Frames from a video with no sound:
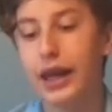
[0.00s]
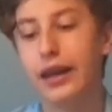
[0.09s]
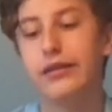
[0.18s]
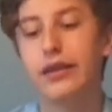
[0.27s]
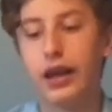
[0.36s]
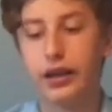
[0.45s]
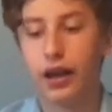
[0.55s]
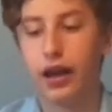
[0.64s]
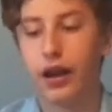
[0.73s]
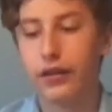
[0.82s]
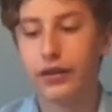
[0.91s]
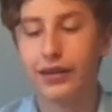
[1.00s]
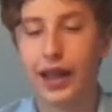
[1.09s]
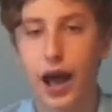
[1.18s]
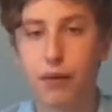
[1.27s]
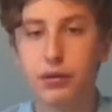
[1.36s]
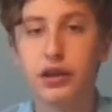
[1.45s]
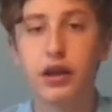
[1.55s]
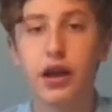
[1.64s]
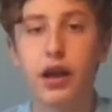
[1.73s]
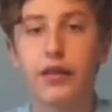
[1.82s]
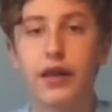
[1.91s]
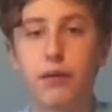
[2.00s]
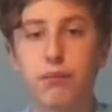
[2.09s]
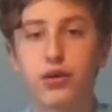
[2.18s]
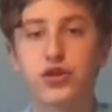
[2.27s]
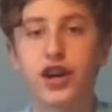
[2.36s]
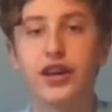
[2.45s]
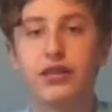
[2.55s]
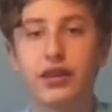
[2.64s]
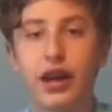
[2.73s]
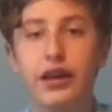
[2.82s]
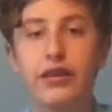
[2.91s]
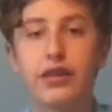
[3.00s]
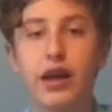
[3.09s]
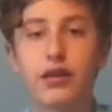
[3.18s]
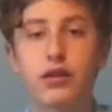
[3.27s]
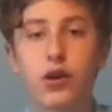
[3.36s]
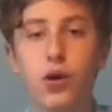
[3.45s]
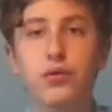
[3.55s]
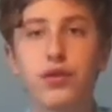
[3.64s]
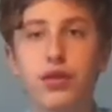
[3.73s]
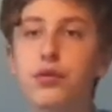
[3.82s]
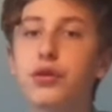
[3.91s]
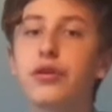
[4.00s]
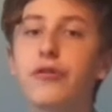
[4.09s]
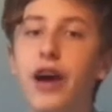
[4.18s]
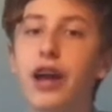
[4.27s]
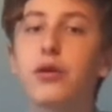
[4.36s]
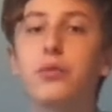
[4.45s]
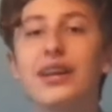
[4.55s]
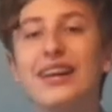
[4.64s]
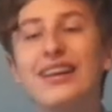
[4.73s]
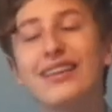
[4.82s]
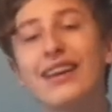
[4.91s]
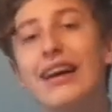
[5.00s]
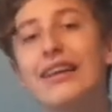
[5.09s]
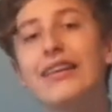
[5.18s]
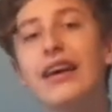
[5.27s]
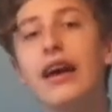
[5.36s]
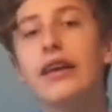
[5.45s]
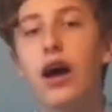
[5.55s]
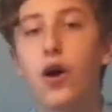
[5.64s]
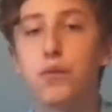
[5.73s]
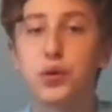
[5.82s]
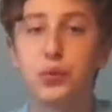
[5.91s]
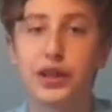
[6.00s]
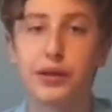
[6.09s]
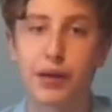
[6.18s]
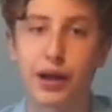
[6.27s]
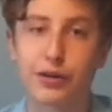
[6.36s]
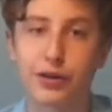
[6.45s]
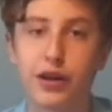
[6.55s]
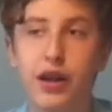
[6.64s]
it's like this tablet that portrays light that goes through your vinyl weeding designs to help you weed better.